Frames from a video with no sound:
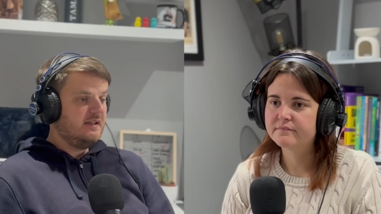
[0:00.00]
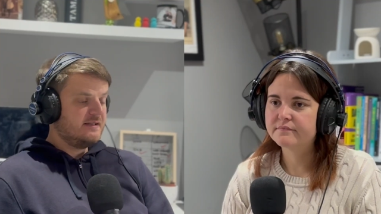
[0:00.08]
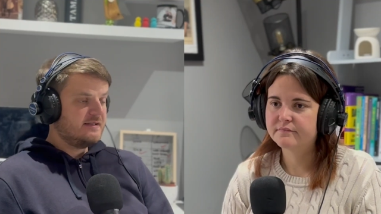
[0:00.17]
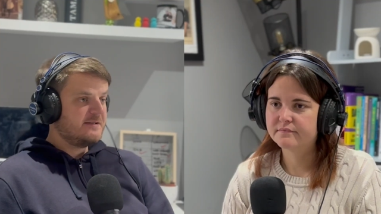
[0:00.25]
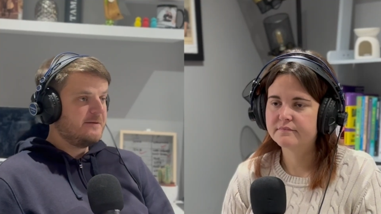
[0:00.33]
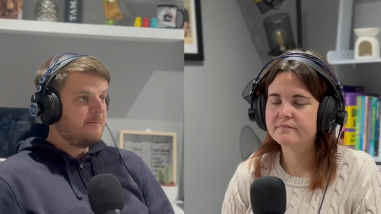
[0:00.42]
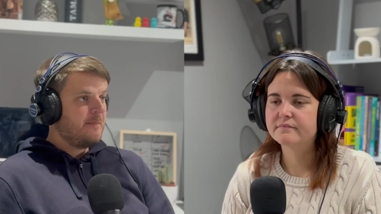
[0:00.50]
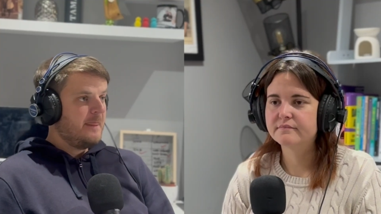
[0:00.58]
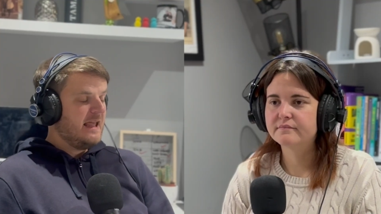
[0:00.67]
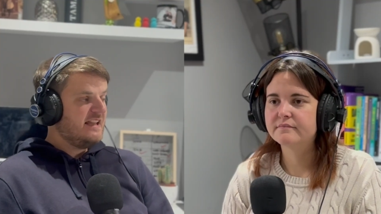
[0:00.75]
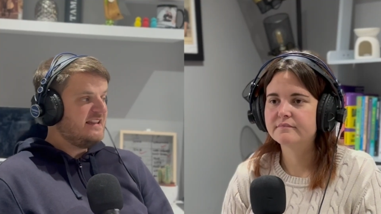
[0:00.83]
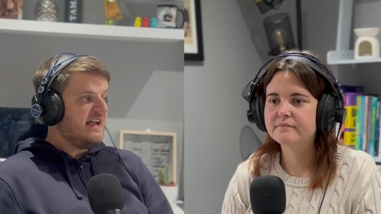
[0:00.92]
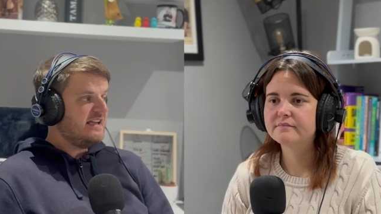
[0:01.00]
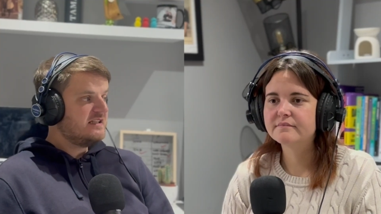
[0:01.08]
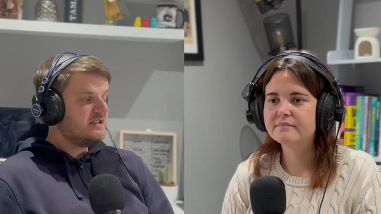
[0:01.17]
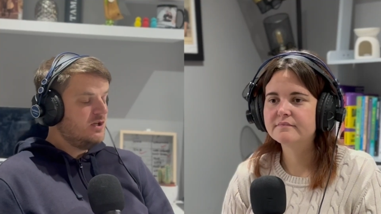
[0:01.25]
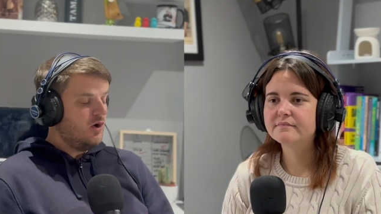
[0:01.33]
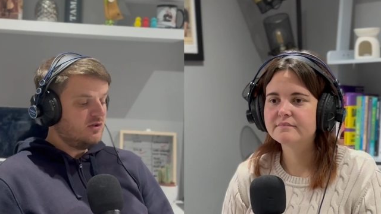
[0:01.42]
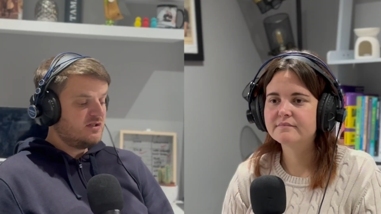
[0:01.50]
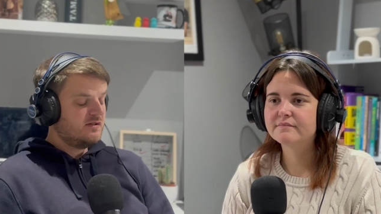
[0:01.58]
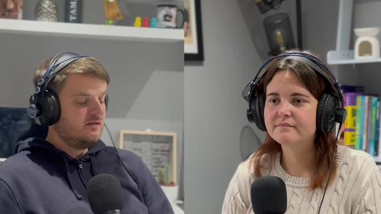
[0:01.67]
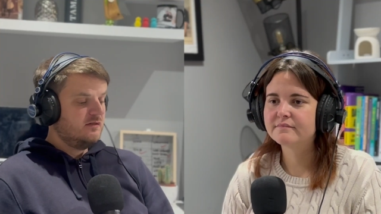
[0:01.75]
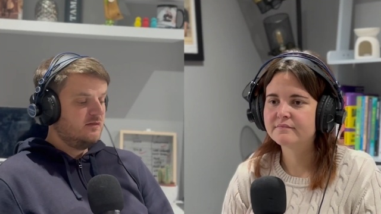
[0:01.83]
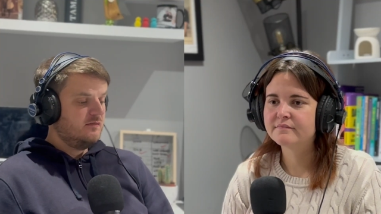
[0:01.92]
Speaker 1: list. And that is not
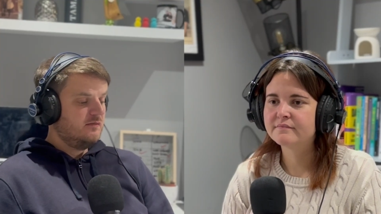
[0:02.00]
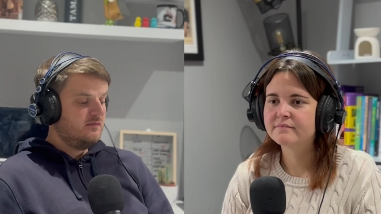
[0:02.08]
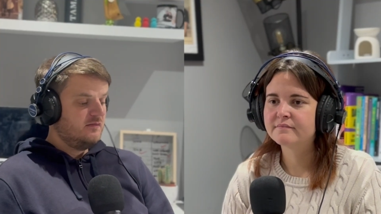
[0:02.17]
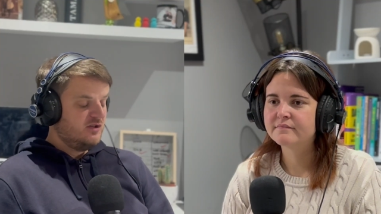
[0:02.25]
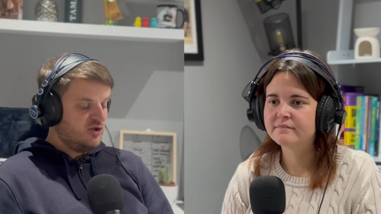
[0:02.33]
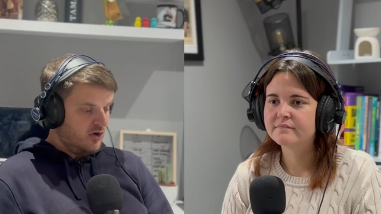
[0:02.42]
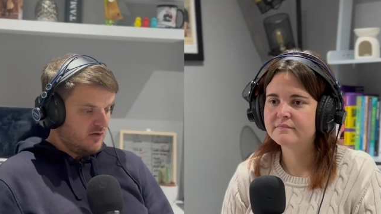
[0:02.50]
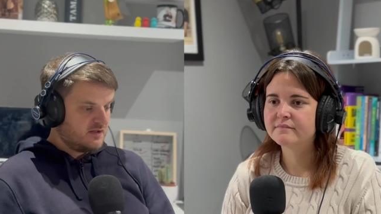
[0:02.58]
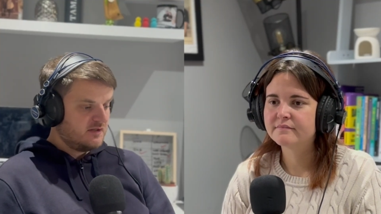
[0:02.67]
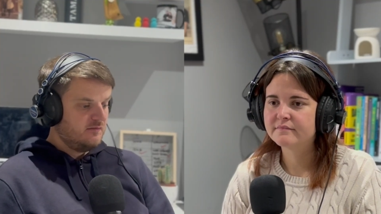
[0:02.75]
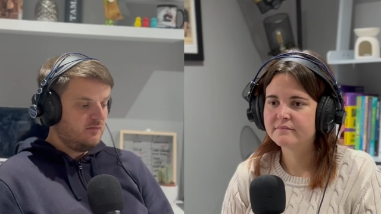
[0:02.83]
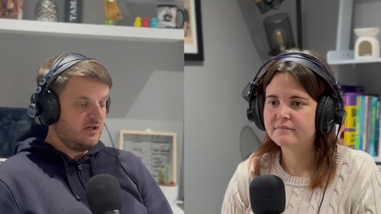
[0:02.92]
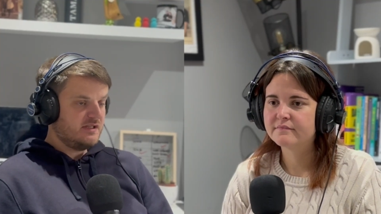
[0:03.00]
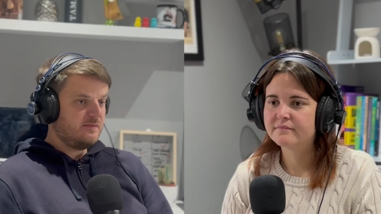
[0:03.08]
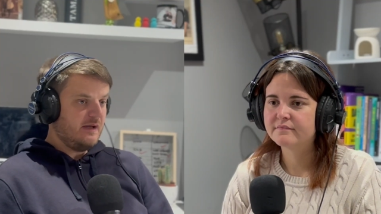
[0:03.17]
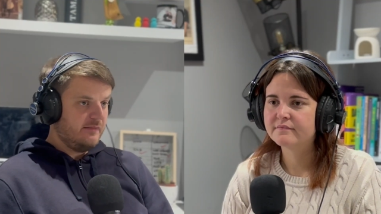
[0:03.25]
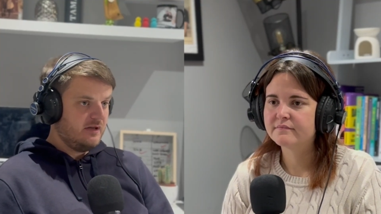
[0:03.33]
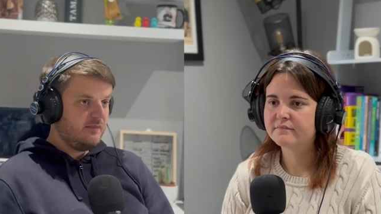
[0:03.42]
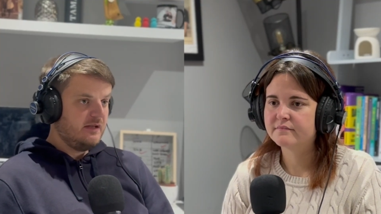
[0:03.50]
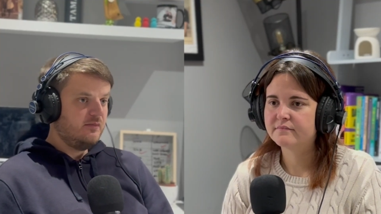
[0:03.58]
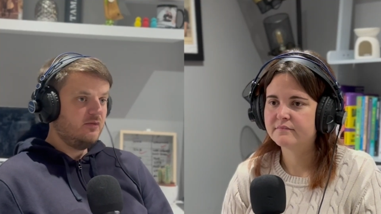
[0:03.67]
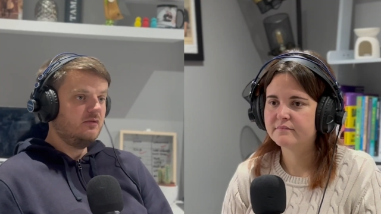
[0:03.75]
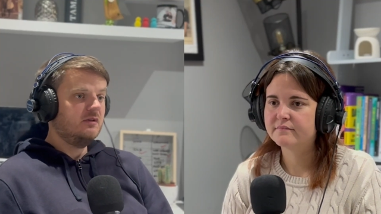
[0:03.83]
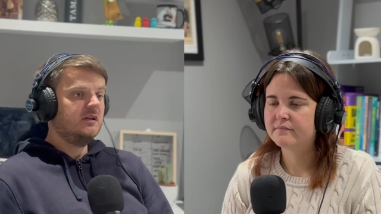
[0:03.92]
not by spamming
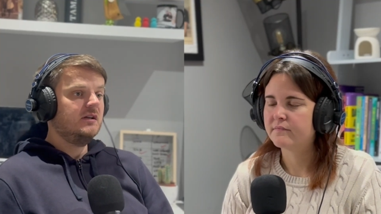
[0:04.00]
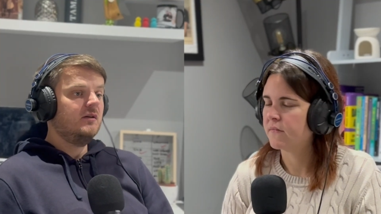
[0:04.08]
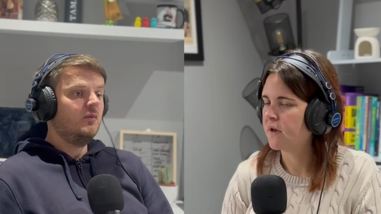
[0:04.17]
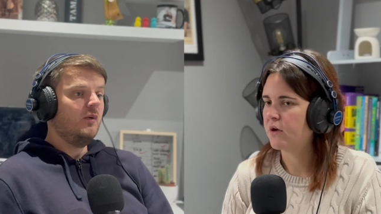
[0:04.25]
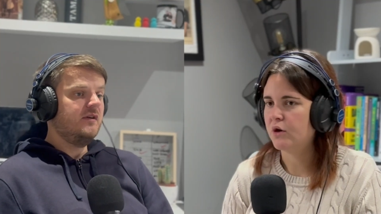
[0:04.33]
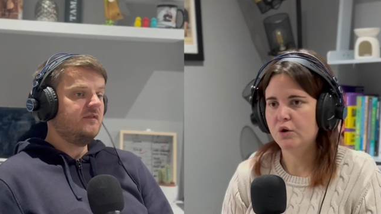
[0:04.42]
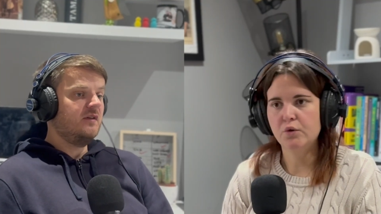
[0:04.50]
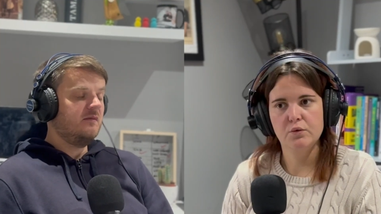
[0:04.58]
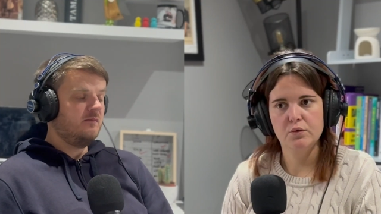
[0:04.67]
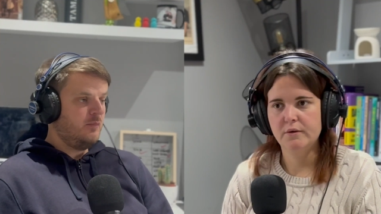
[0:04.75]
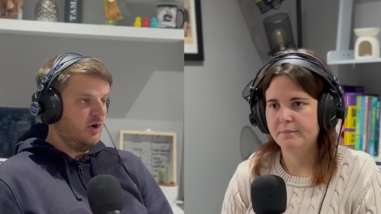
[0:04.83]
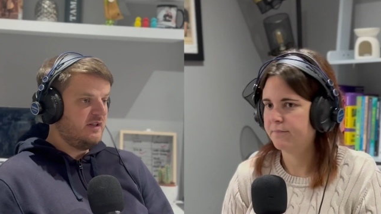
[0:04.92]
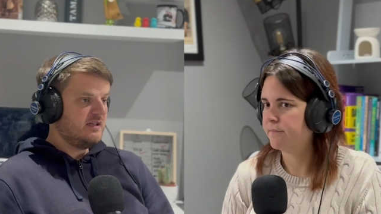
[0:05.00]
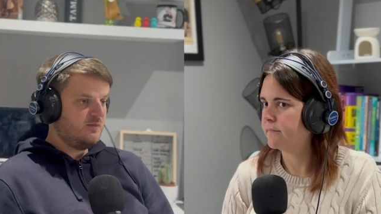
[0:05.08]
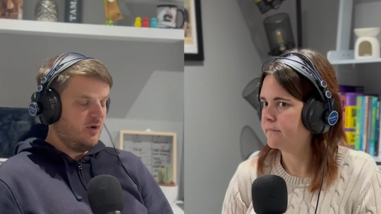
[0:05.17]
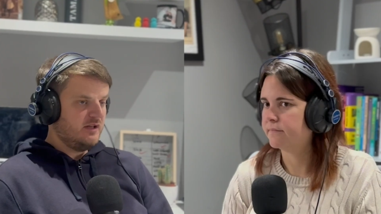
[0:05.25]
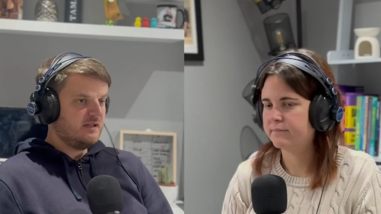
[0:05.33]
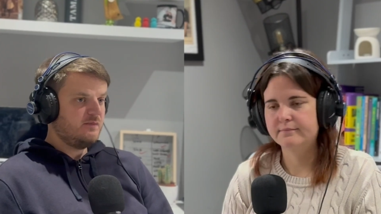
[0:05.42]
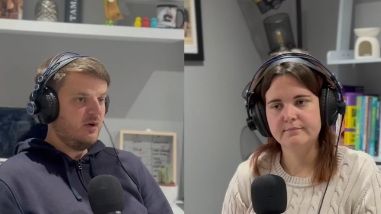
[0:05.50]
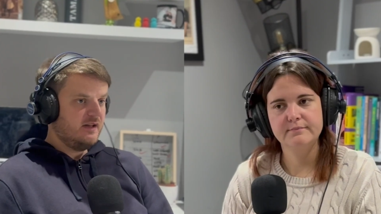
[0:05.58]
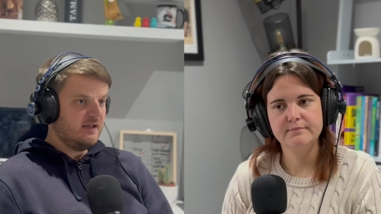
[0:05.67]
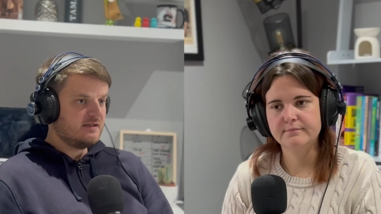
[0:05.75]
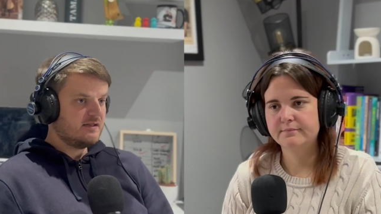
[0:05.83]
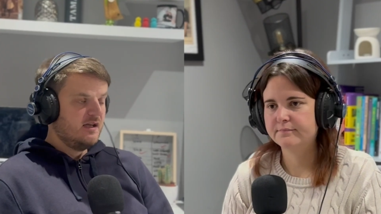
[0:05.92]
people with buy this, buy this, buy
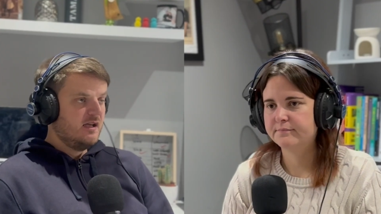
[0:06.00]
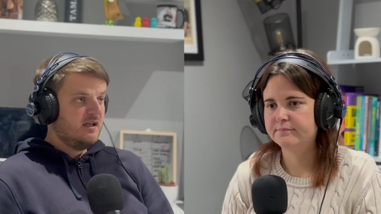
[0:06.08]
this.